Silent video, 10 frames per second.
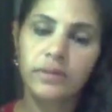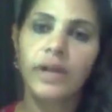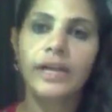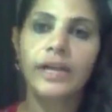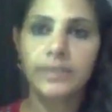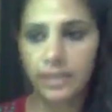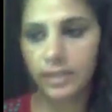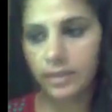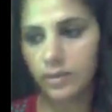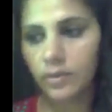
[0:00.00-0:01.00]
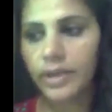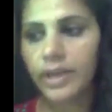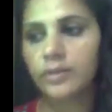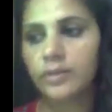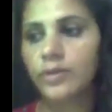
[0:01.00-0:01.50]
I see.
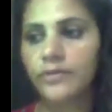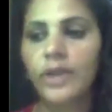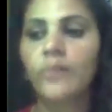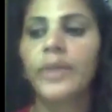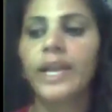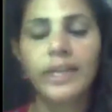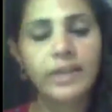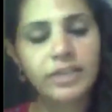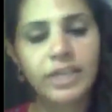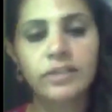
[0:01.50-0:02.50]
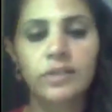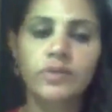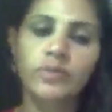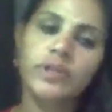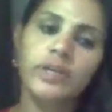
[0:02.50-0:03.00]
Okay. So if they've made any
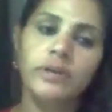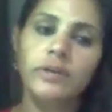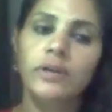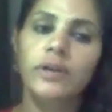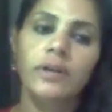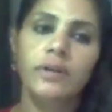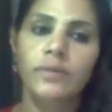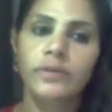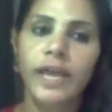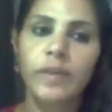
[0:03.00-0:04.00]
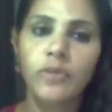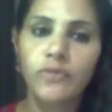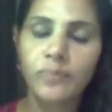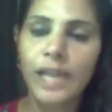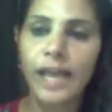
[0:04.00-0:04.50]
changes to the type
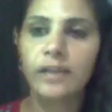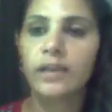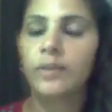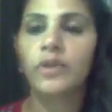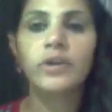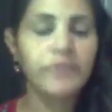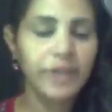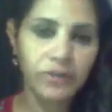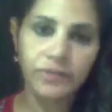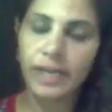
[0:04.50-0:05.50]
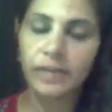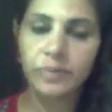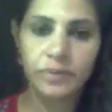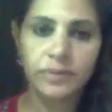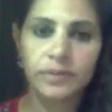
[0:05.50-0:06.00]
of plan, I'm not aware of that,
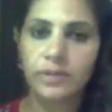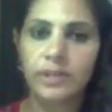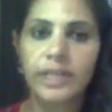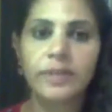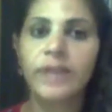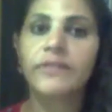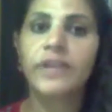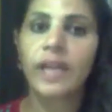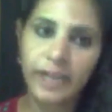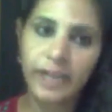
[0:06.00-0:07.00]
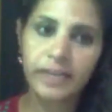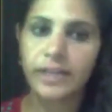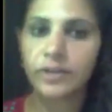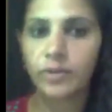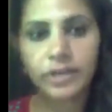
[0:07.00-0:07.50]
because that's why even I'm telling
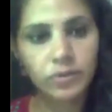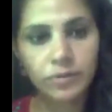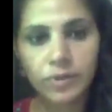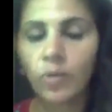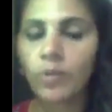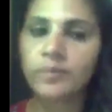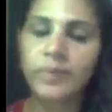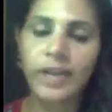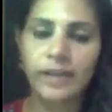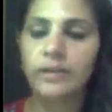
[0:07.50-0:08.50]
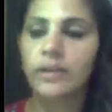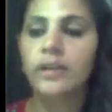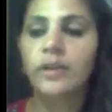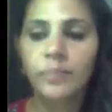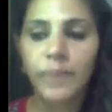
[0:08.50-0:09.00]
that you can choose your own plan.
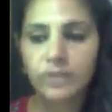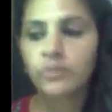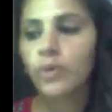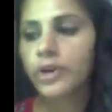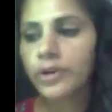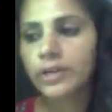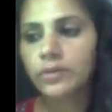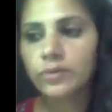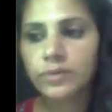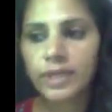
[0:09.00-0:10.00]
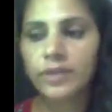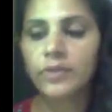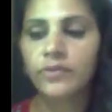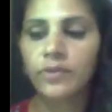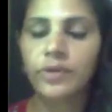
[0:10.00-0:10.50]
But what you can do is that
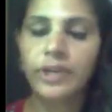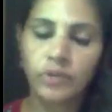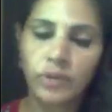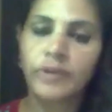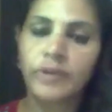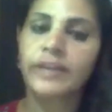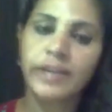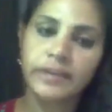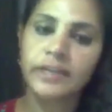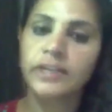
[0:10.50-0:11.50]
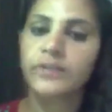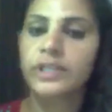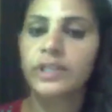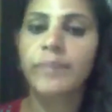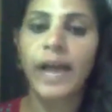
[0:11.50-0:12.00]
before you enroll, you can clear it
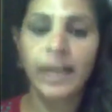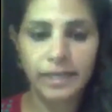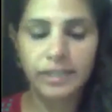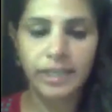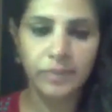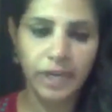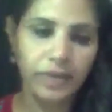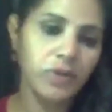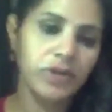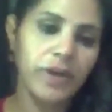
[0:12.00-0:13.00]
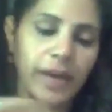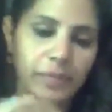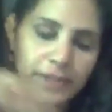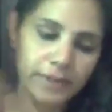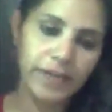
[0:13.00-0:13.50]
with the backend team. Like on your
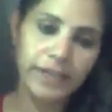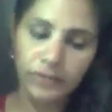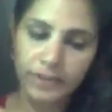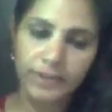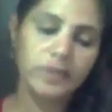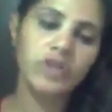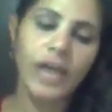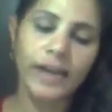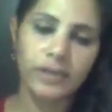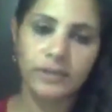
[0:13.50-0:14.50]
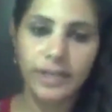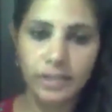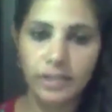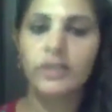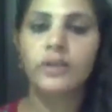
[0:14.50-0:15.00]
app, there's a link that says chat,
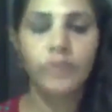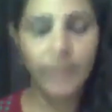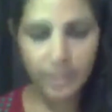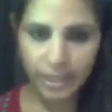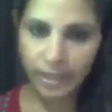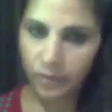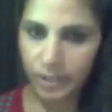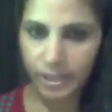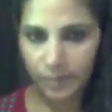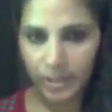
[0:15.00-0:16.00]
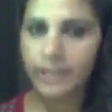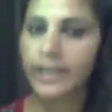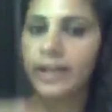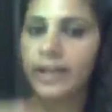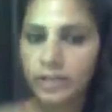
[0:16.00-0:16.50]
right? So you can check with them. Like,
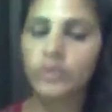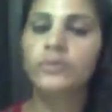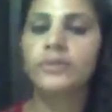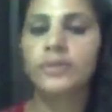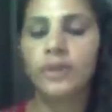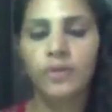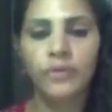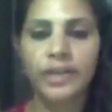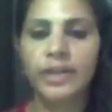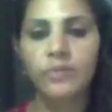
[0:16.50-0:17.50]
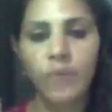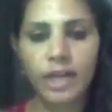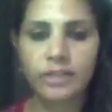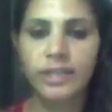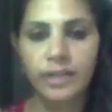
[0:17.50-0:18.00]
can I choose a weekly
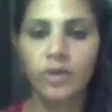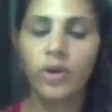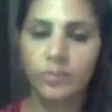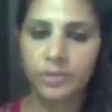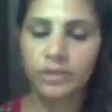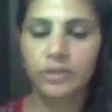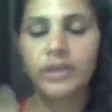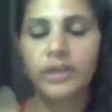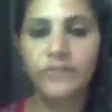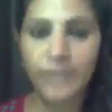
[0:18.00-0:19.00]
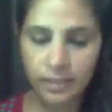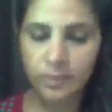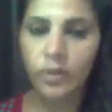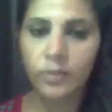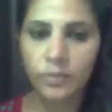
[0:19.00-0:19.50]
1 day option? If that
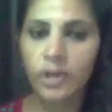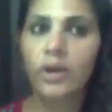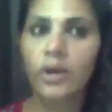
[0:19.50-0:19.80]
is available,